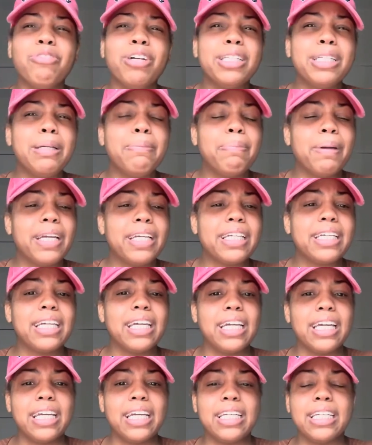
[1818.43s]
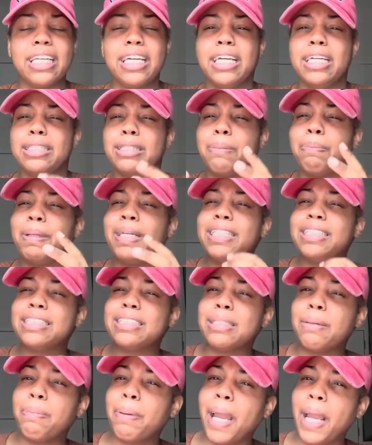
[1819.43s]
really been getting the
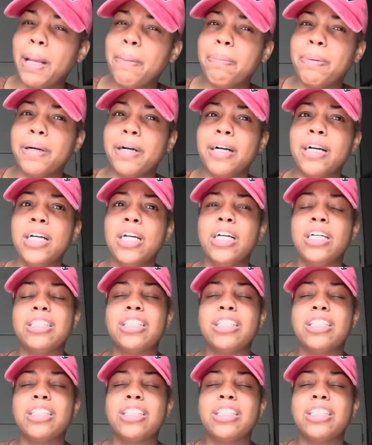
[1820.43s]
pieces of paper.